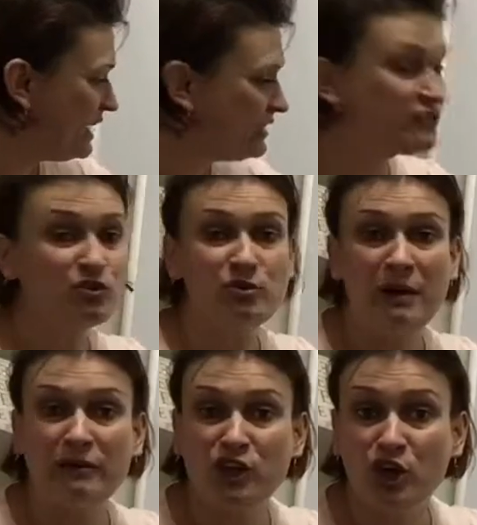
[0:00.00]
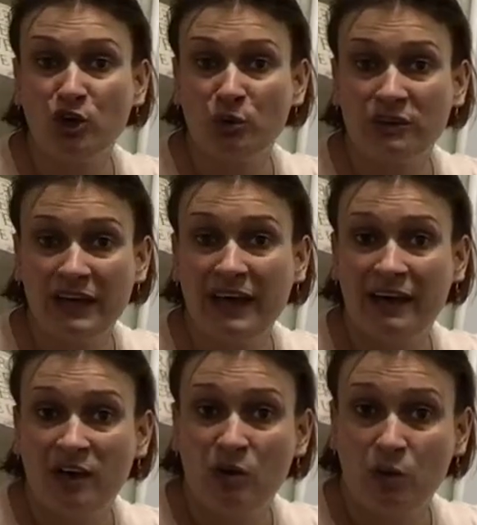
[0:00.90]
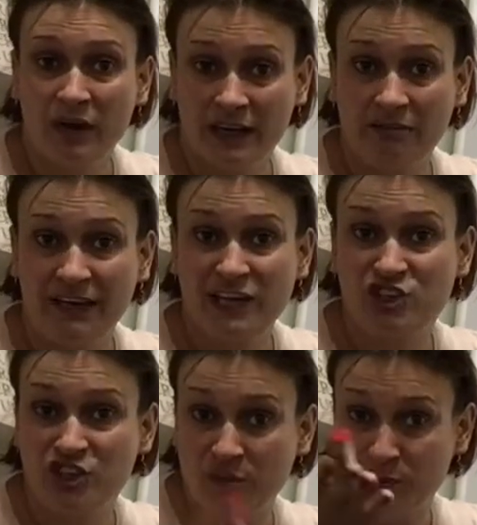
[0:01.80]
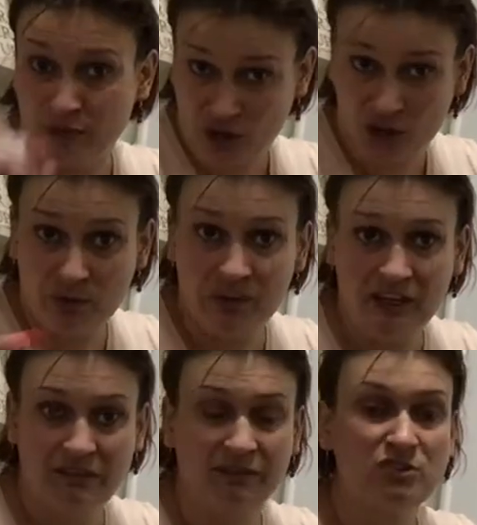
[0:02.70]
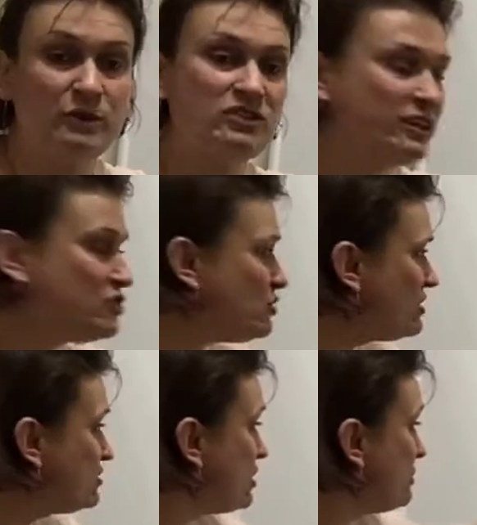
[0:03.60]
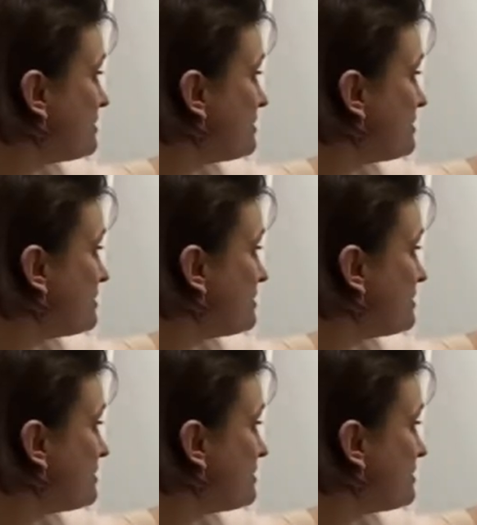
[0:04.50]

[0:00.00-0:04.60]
It's not about you and their working relationship with you and the level to which they trust you.